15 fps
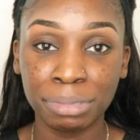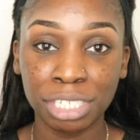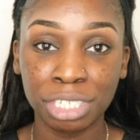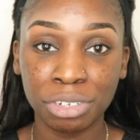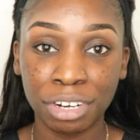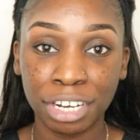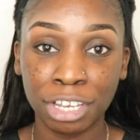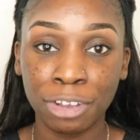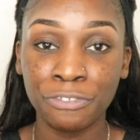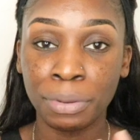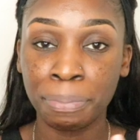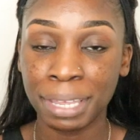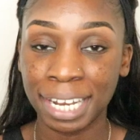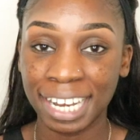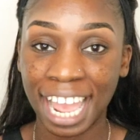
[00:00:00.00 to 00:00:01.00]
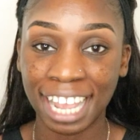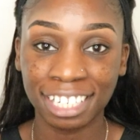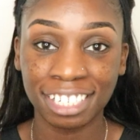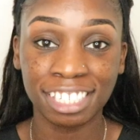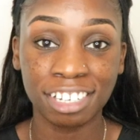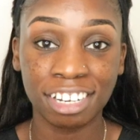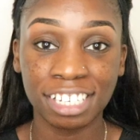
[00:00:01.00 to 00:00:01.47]
tutorial for pitted
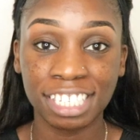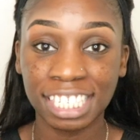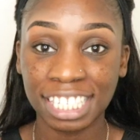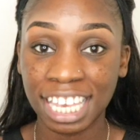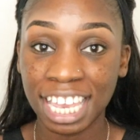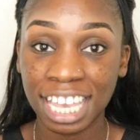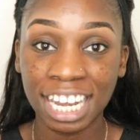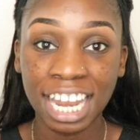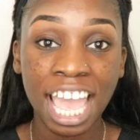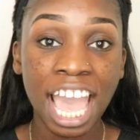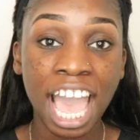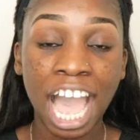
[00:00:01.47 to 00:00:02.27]
acne scarred skin?